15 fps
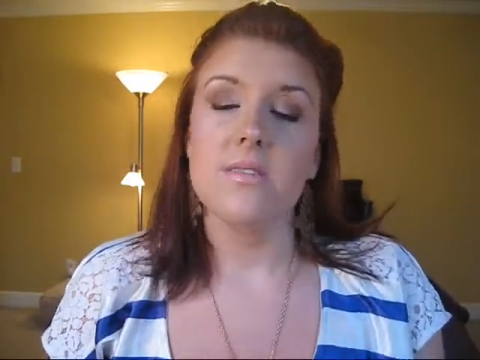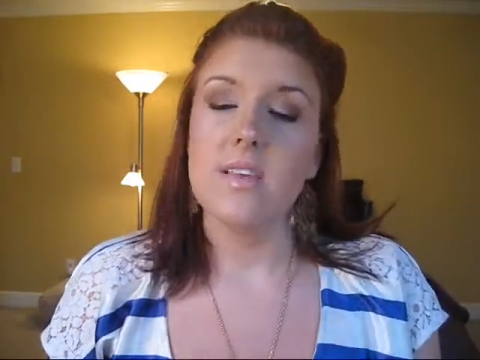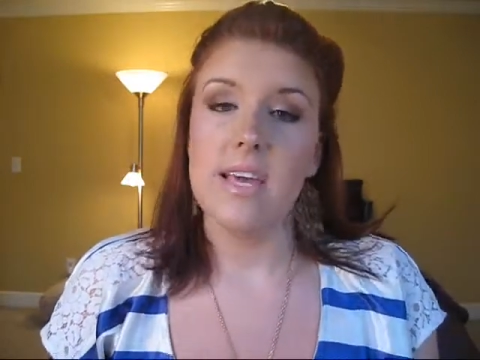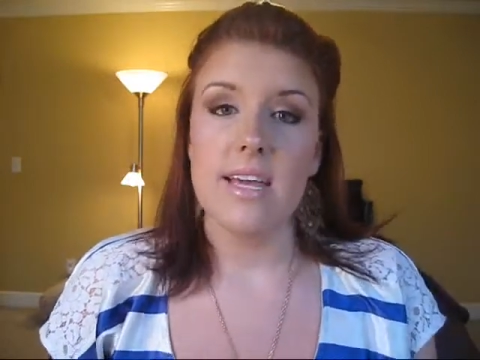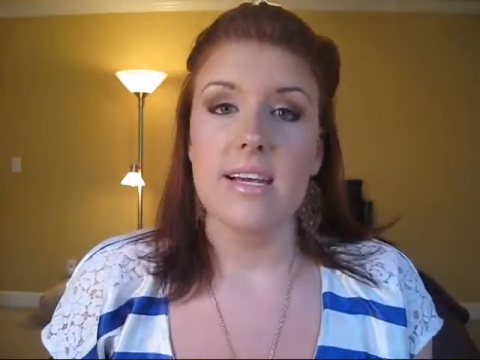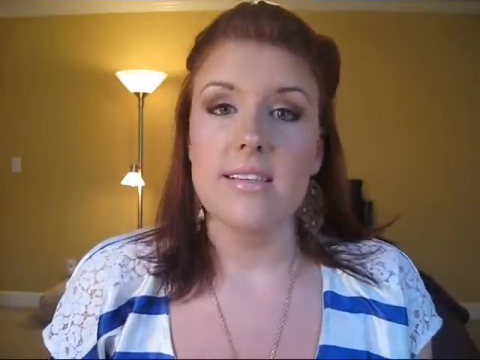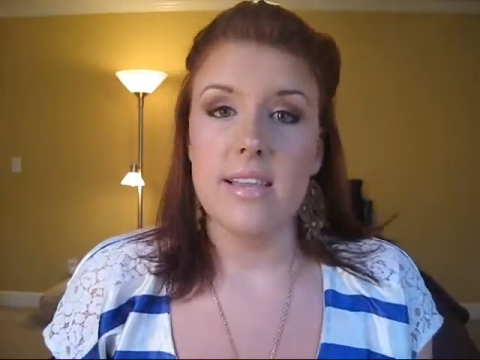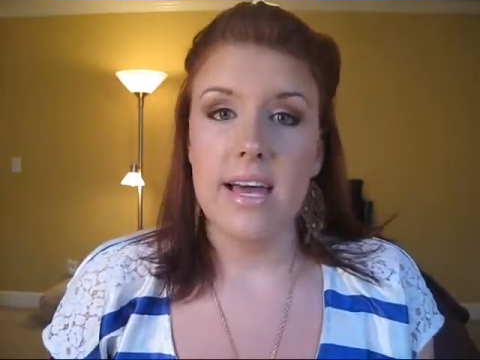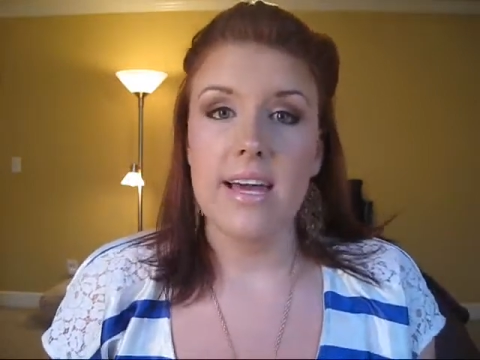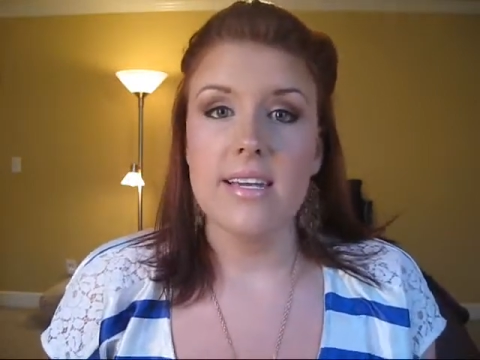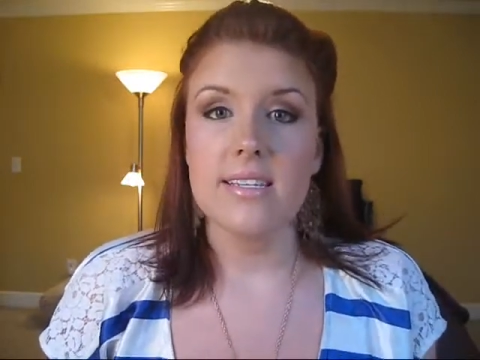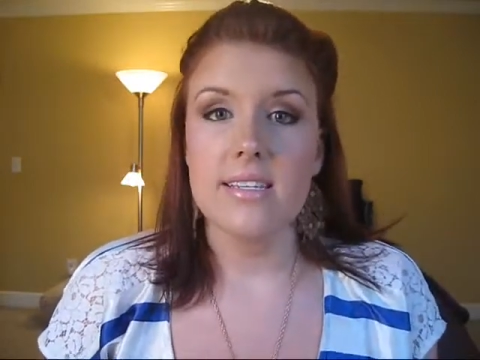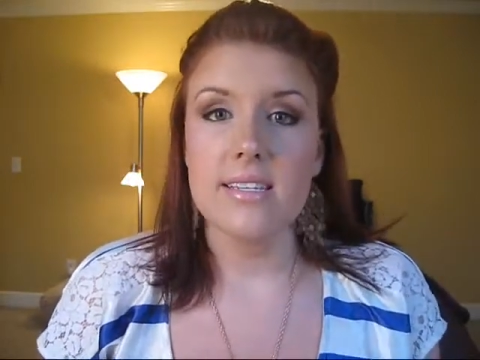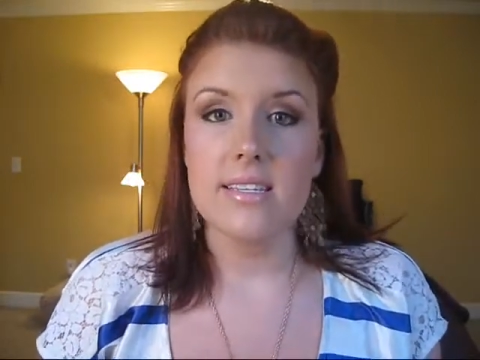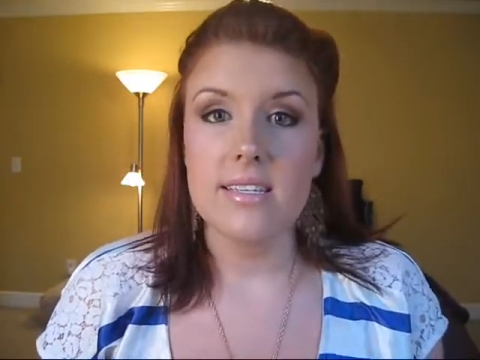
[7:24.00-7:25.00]
can't
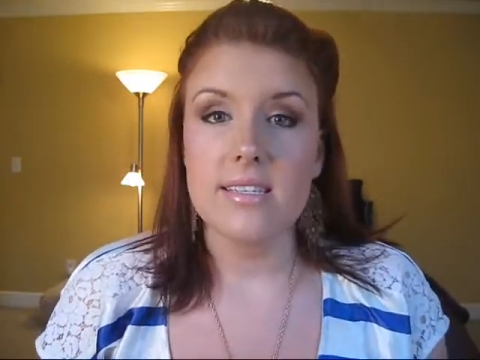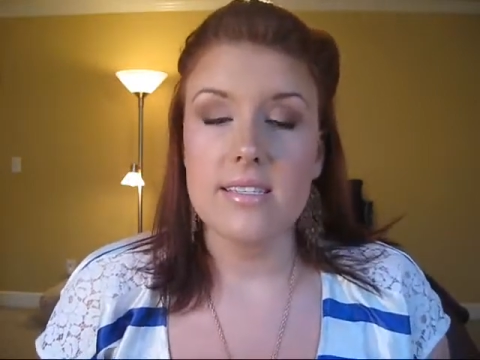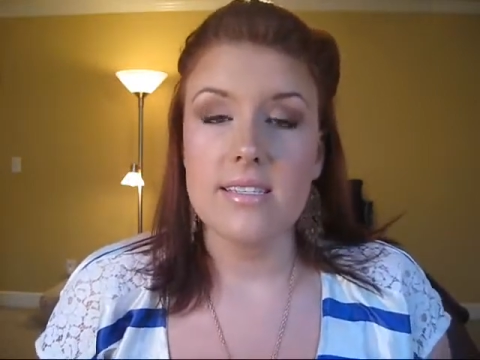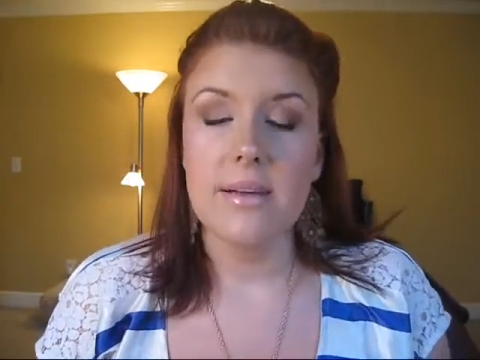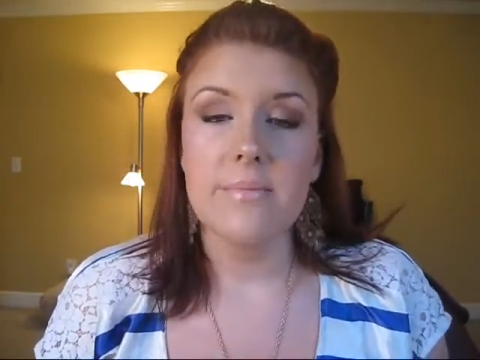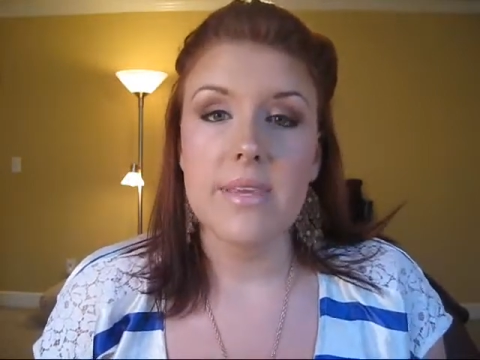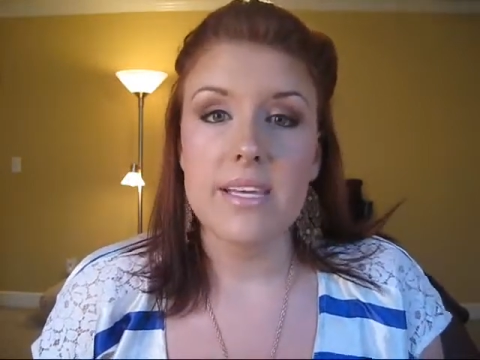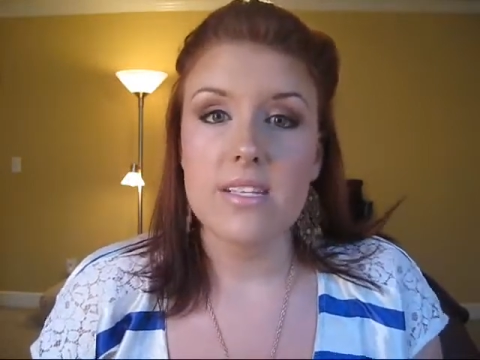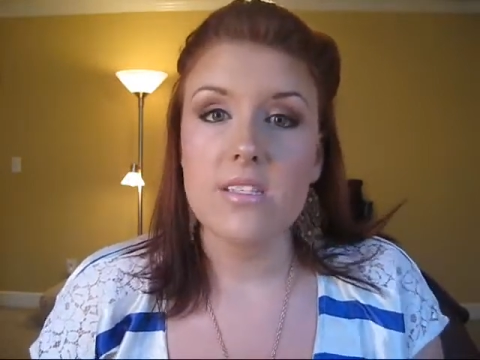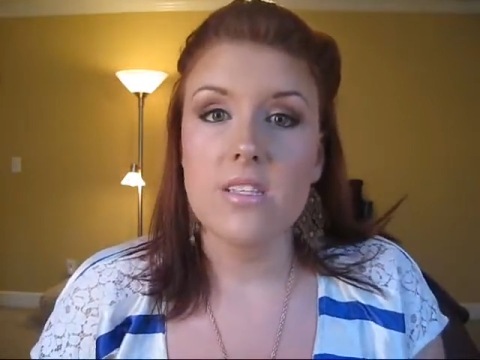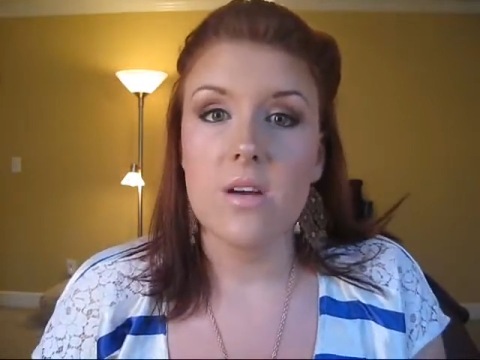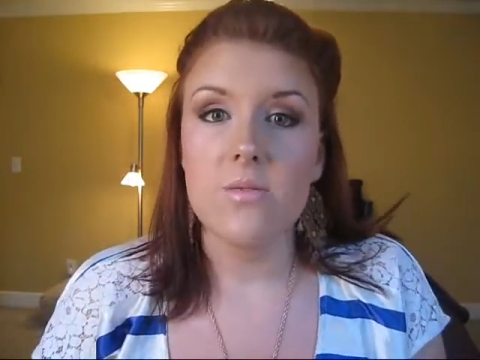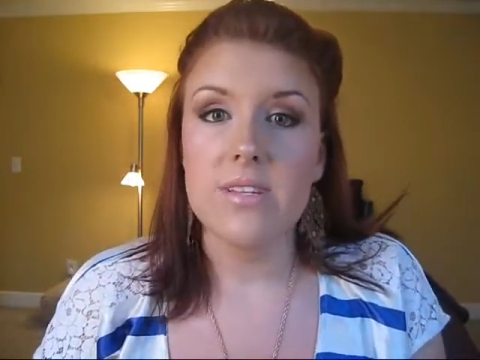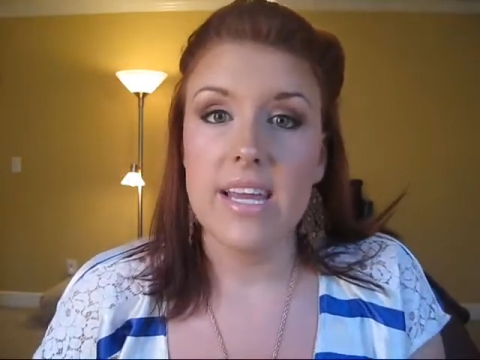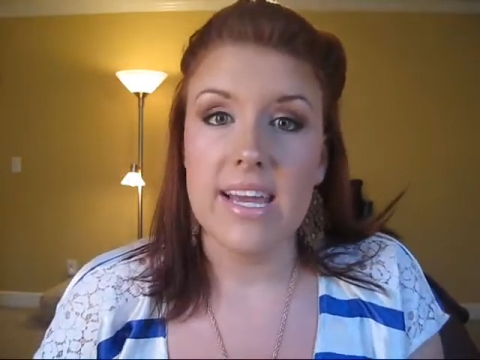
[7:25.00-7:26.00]
let something
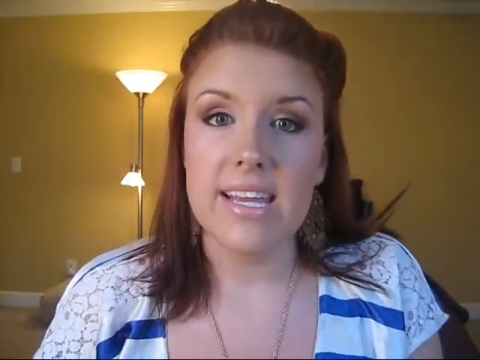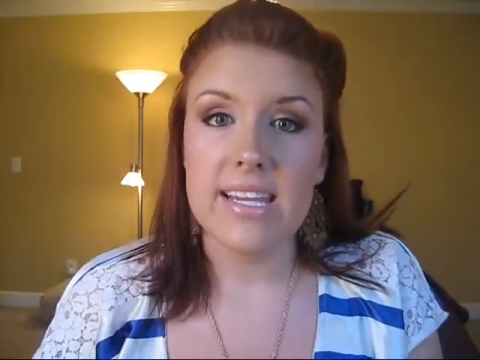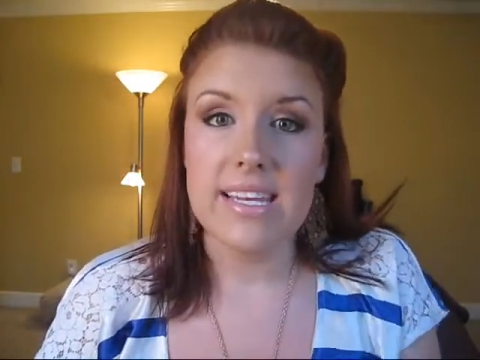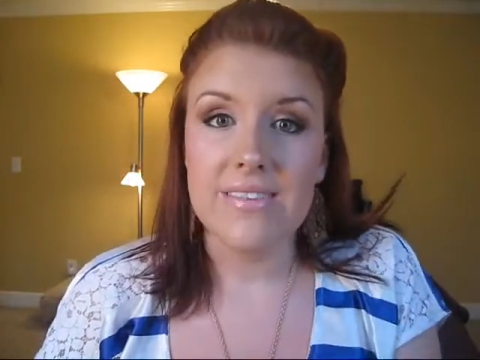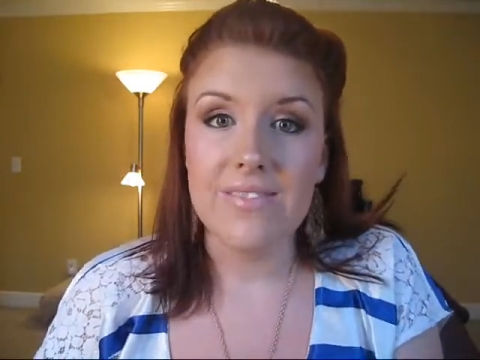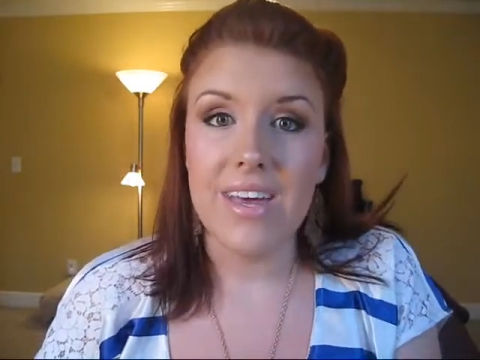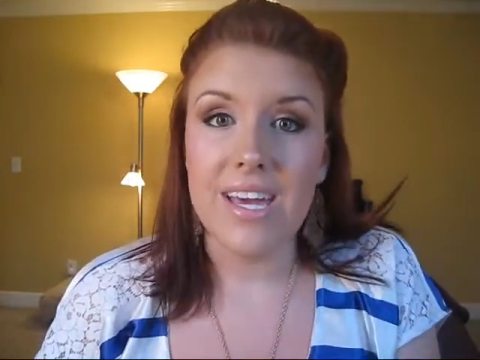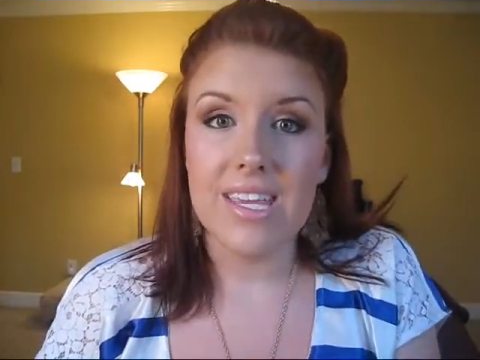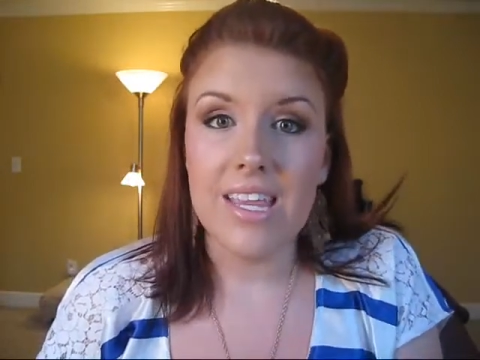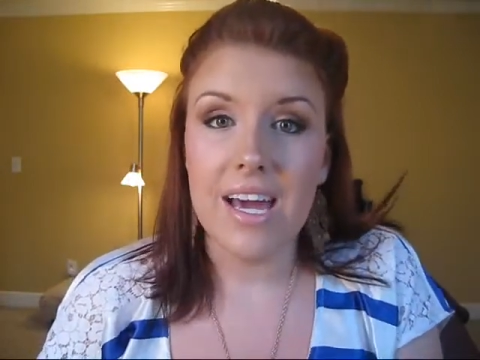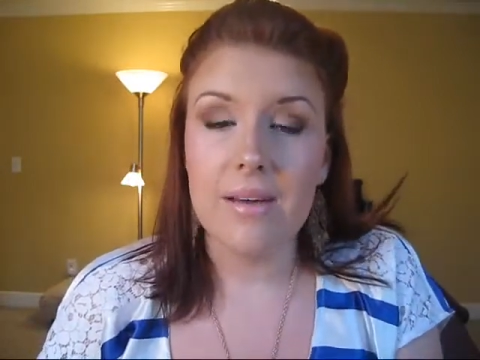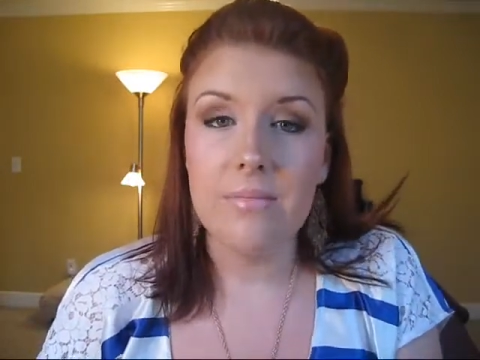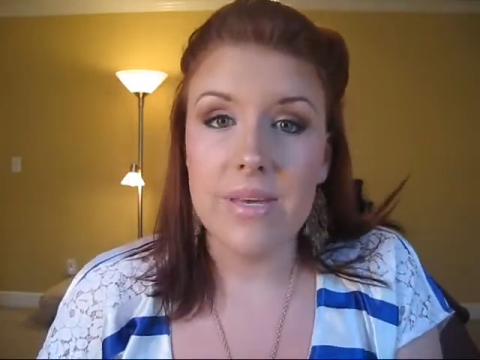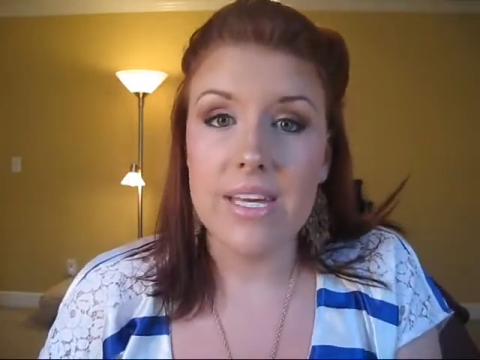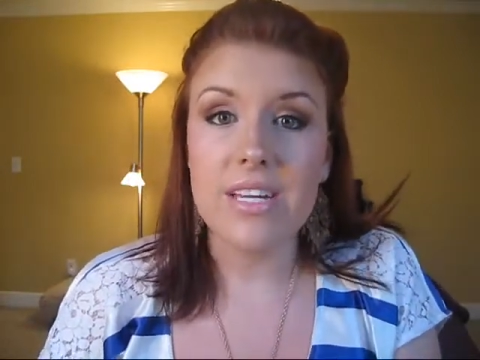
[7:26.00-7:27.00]
so negative like
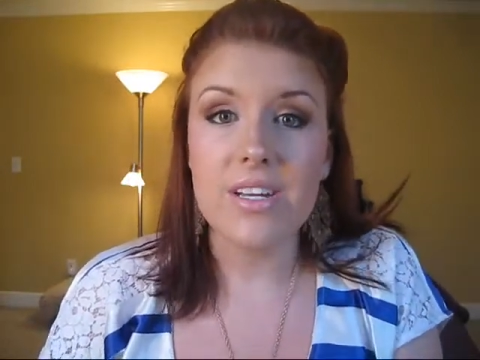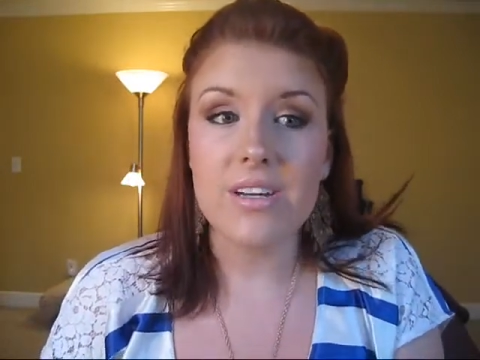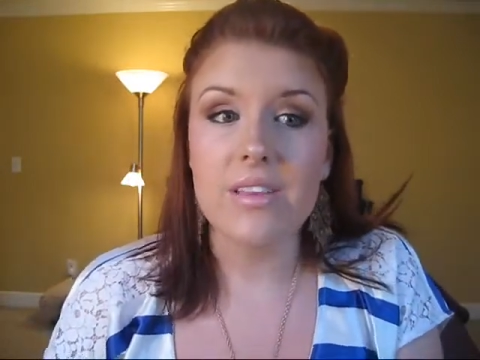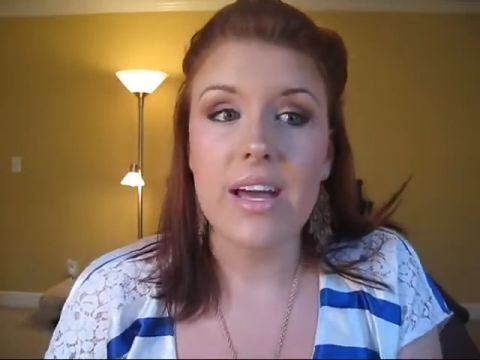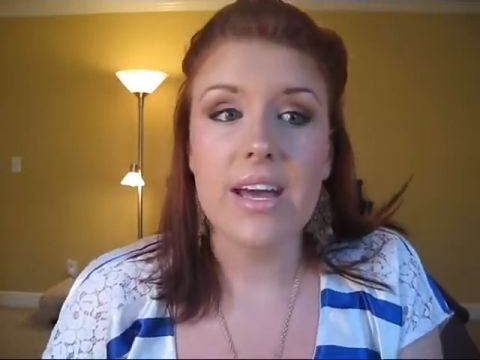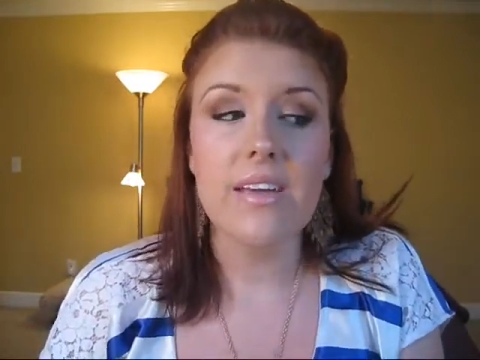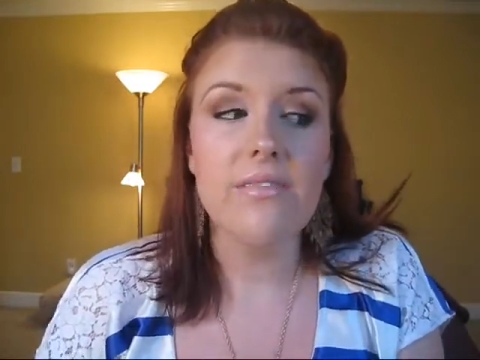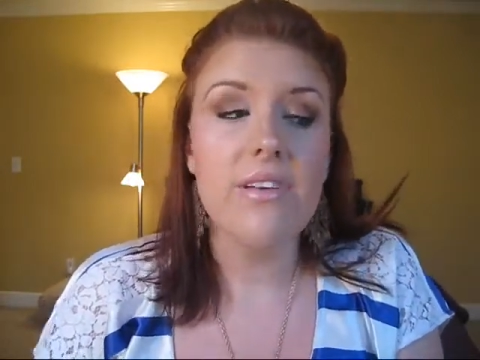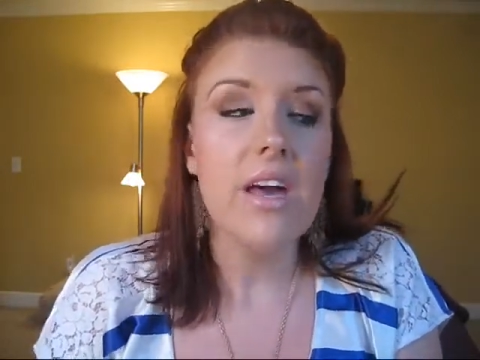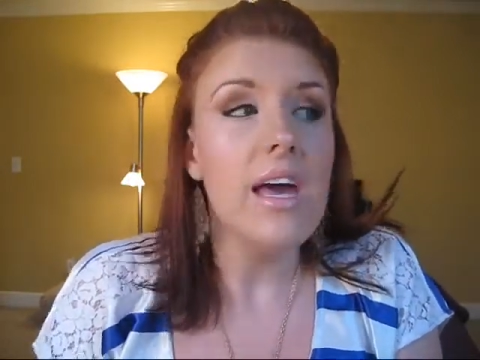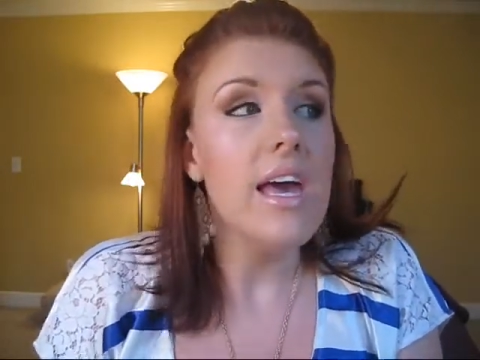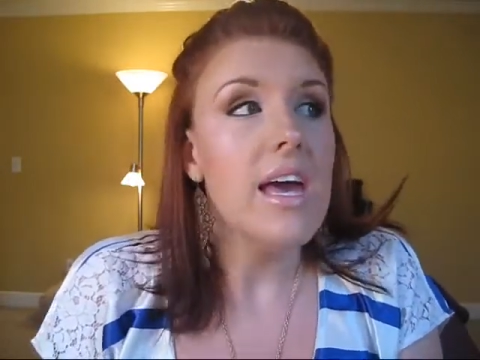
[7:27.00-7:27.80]
that be in your life.